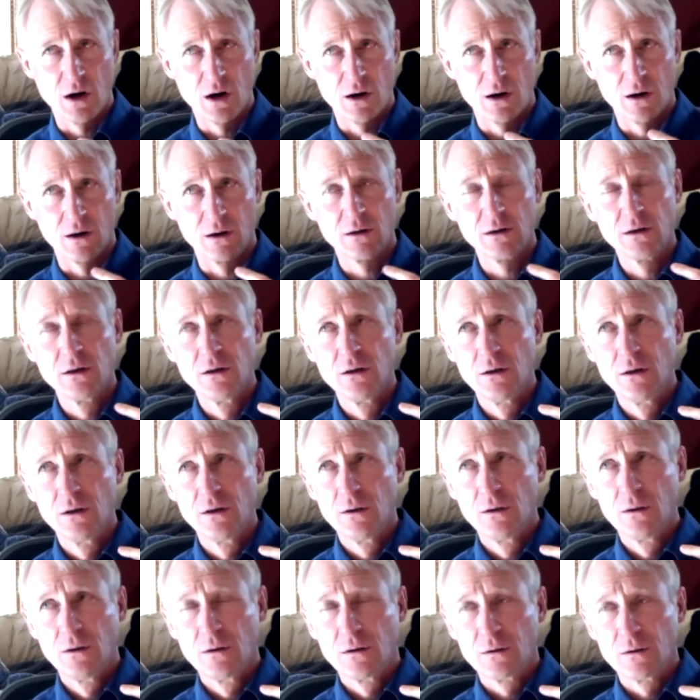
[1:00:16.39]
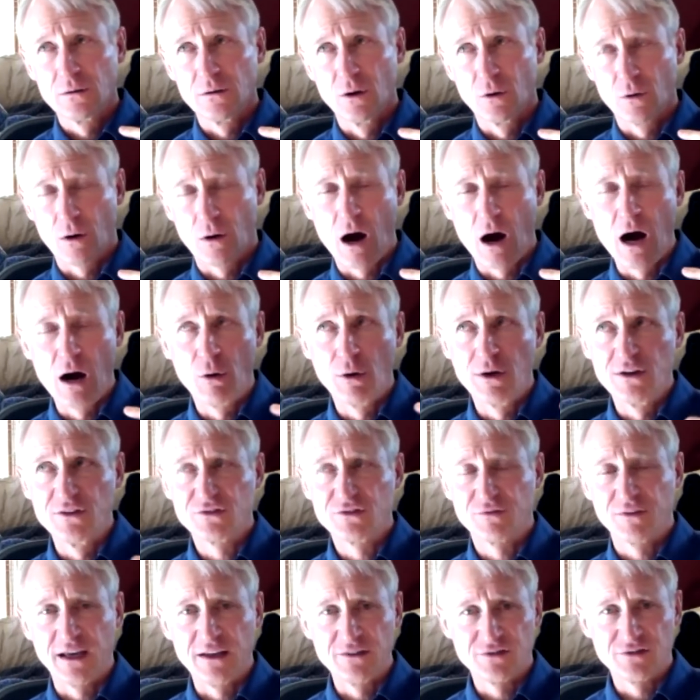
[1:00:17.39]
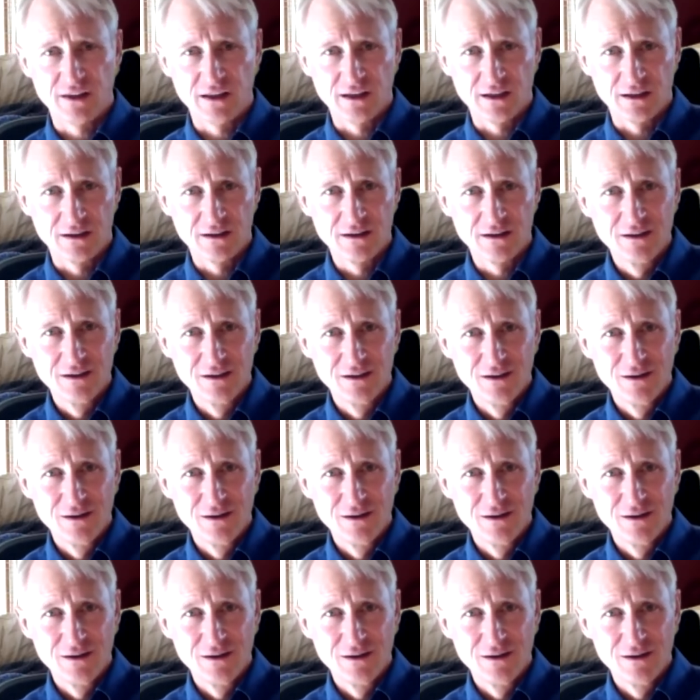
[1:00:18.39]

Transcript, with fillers: are you're always facing